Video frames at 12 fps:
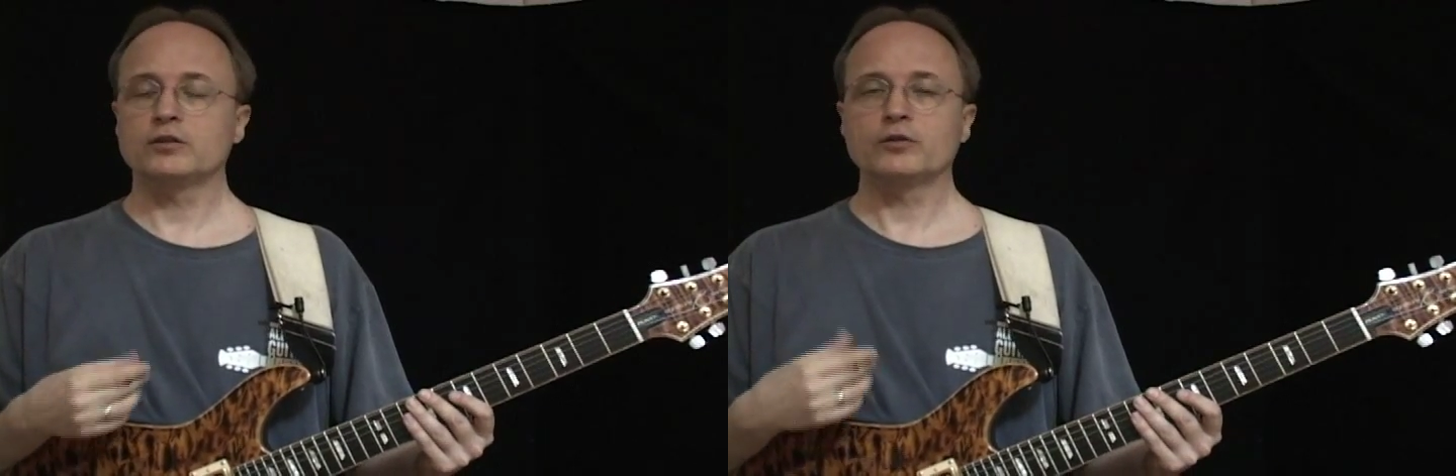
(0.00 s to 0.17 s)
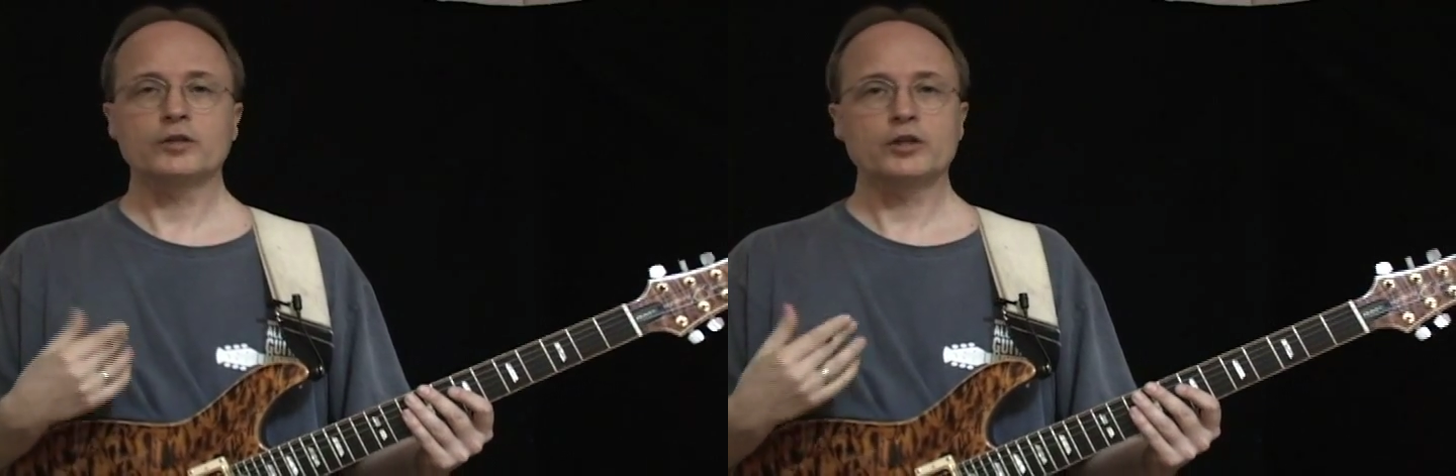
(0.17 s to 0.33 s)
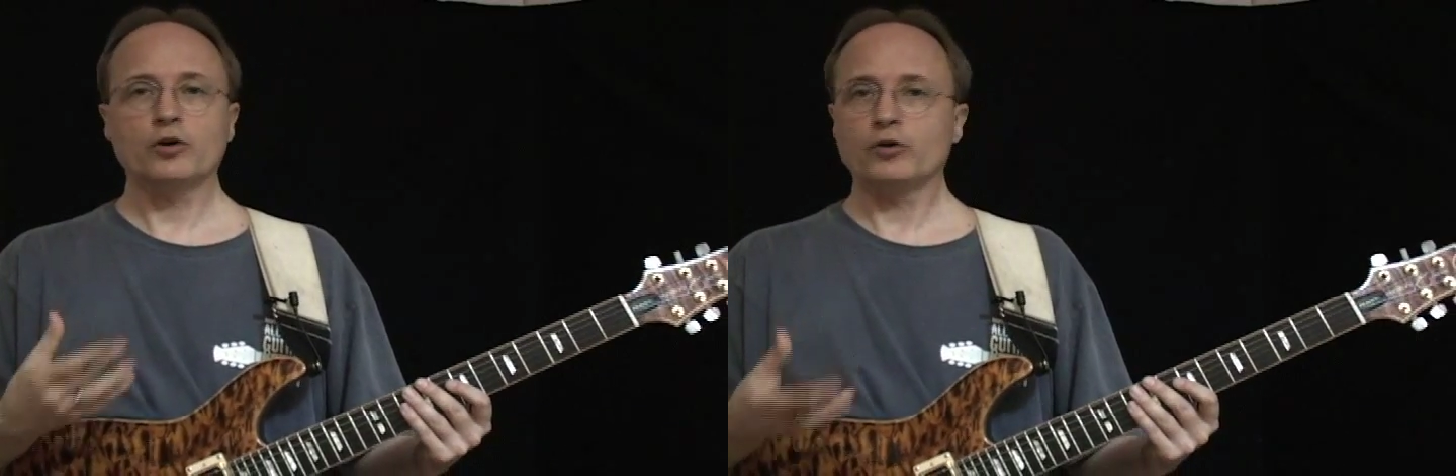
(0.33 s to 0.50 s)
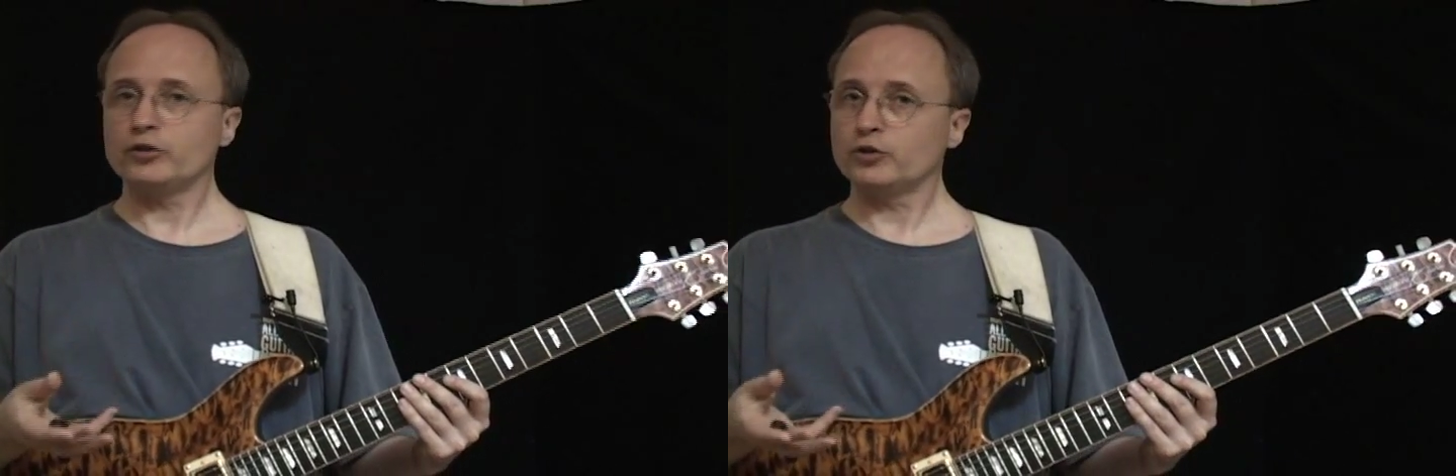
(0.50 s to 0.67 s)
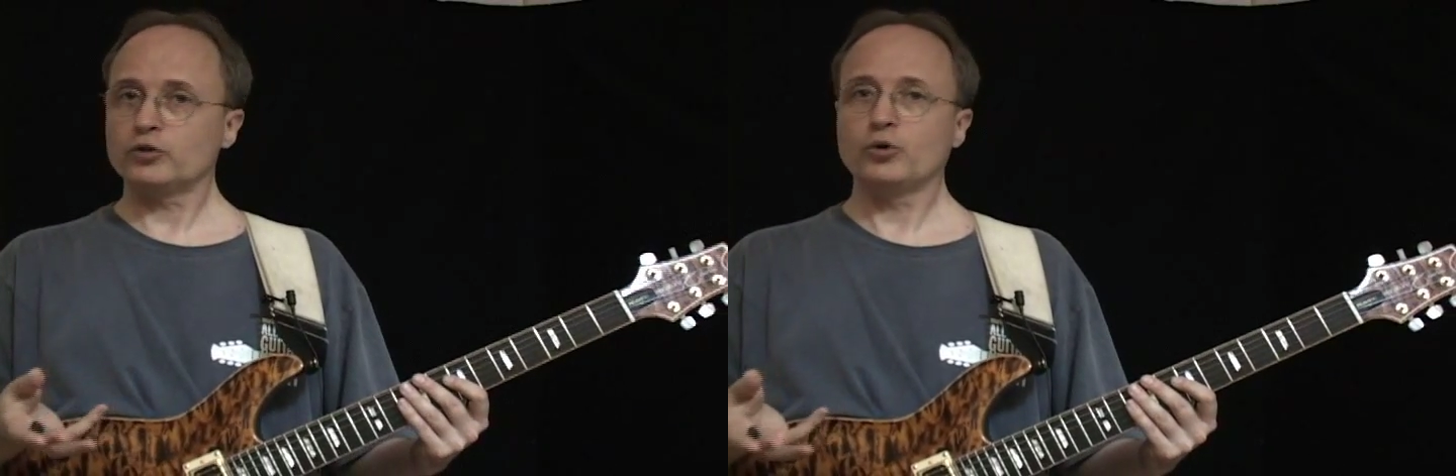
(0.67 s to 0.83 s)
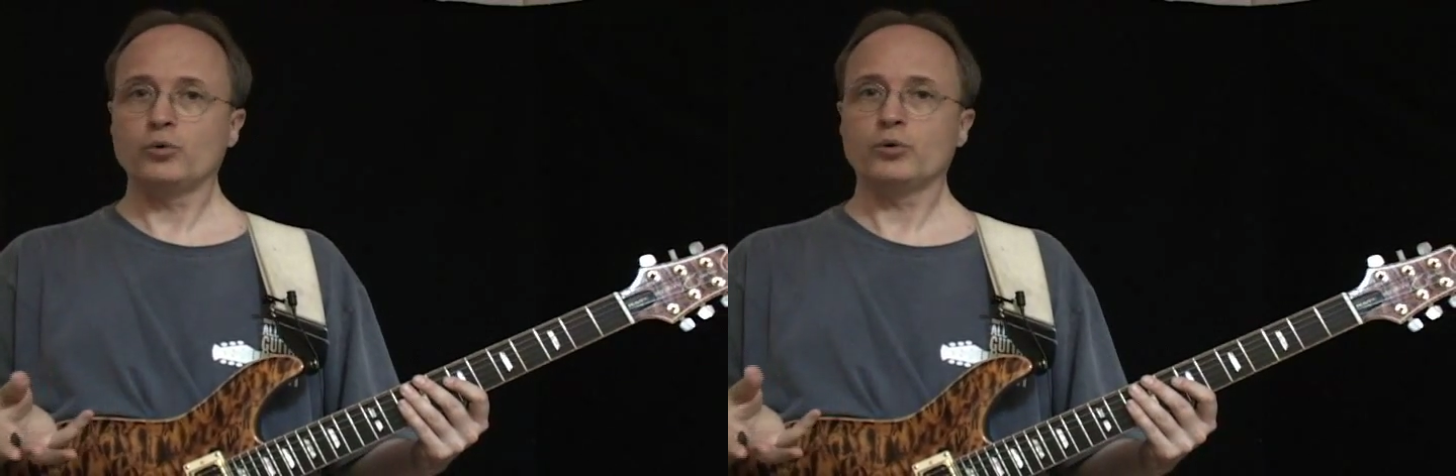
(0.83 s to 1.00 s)
learning all your
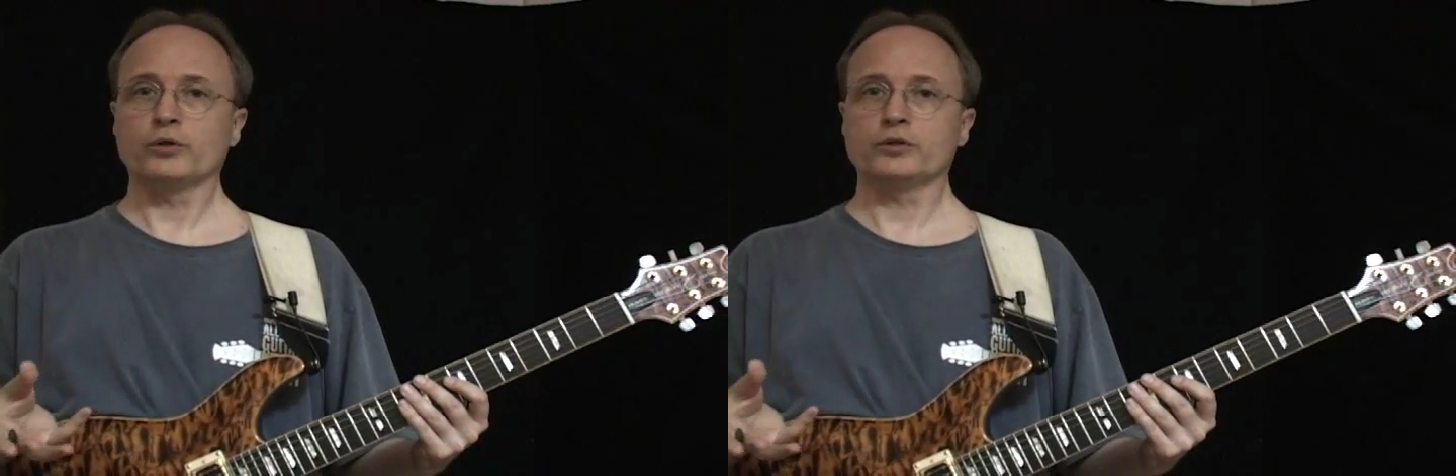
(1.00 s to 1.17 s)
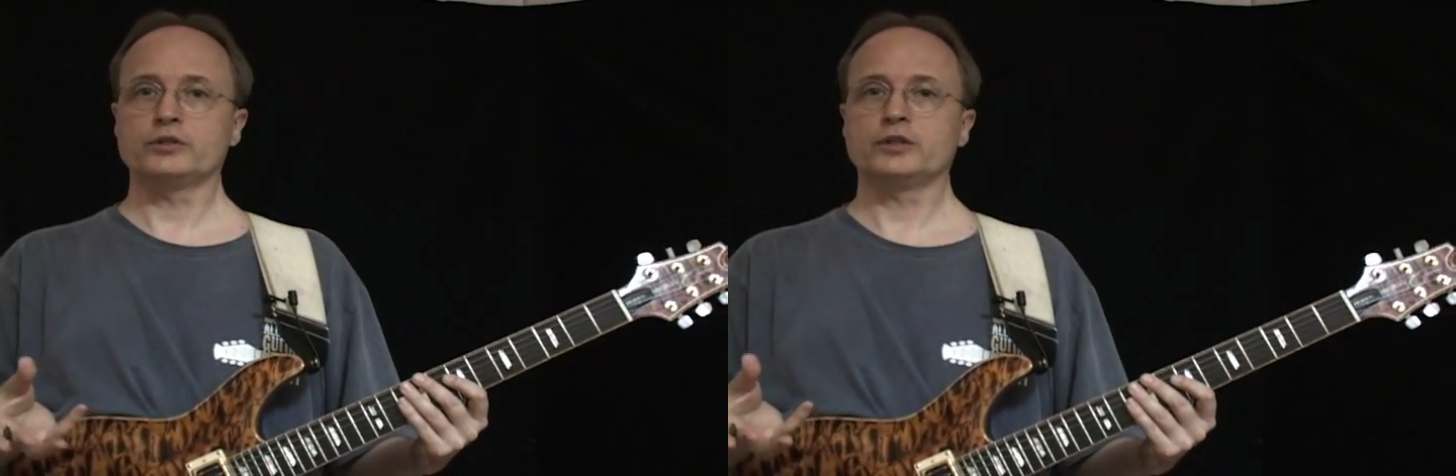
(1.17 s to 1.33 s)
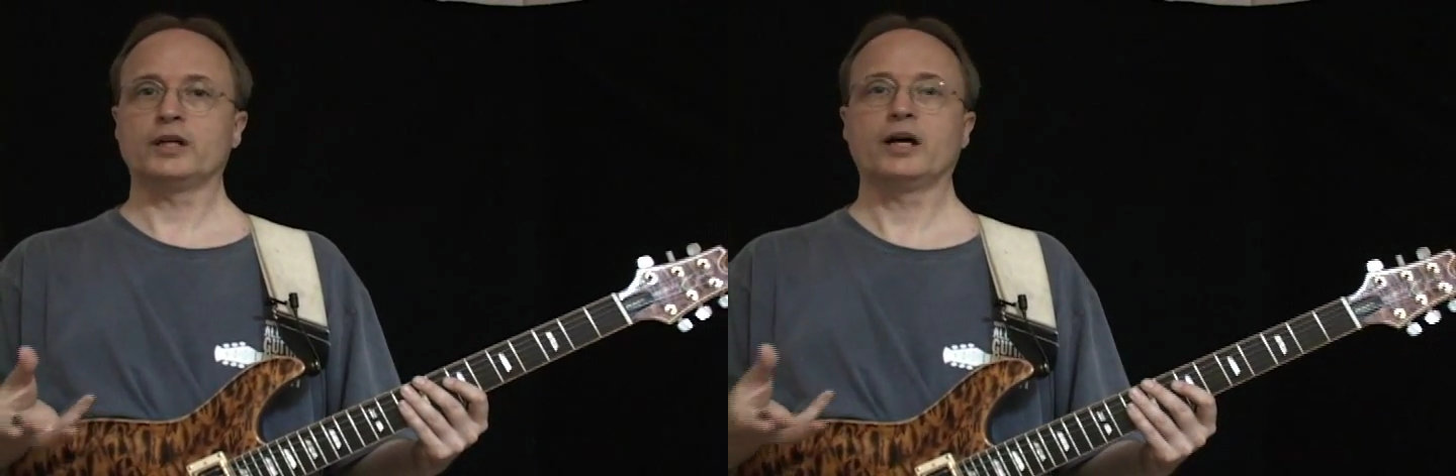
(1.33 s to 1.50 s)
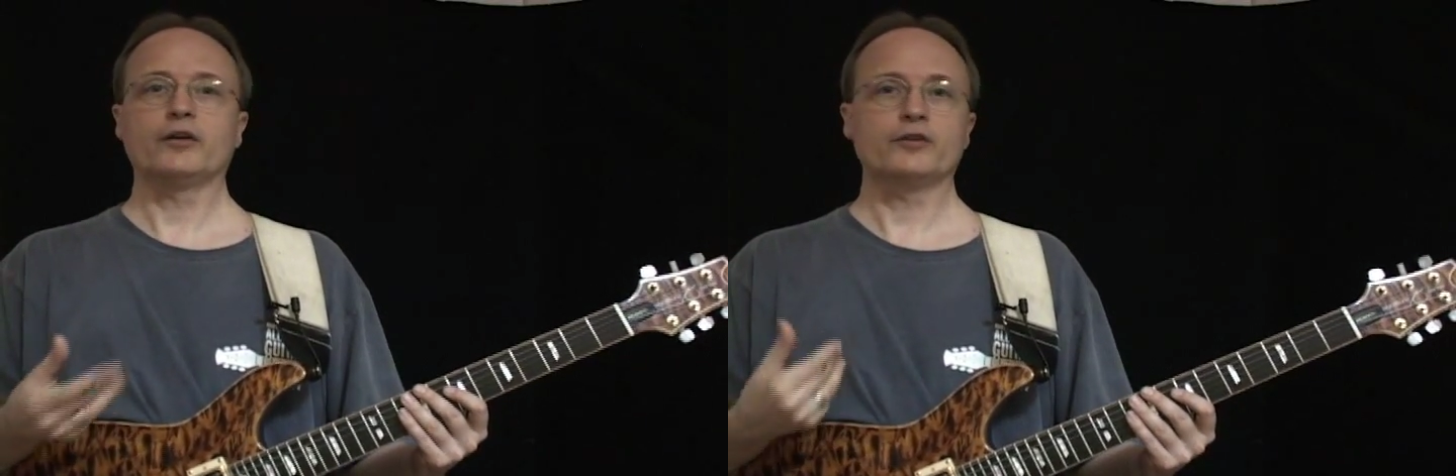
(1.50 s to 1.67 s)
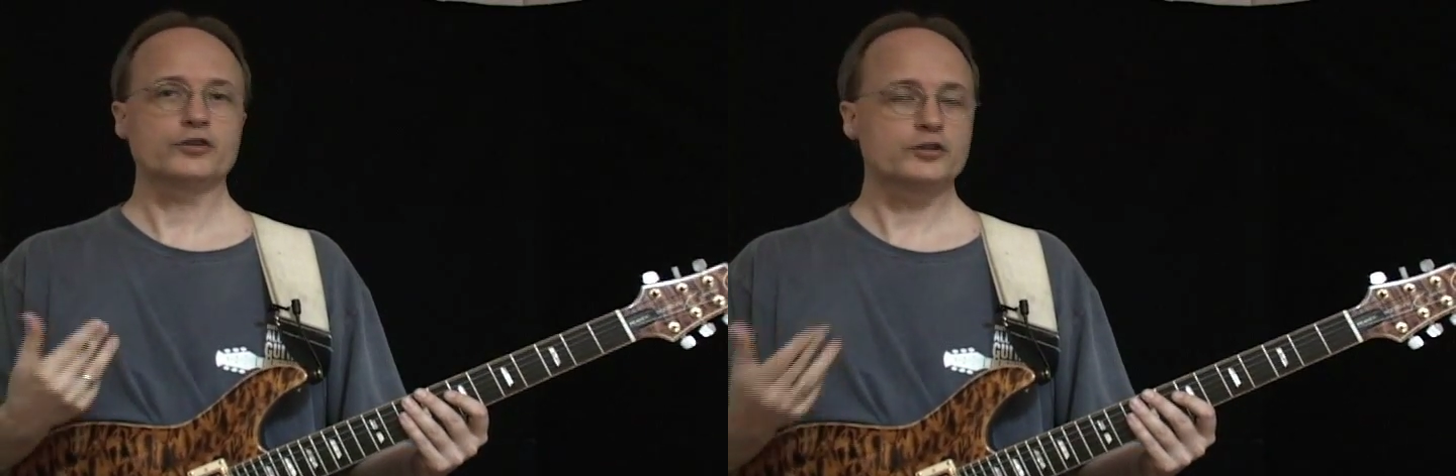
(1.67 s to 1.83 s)
chords and how they're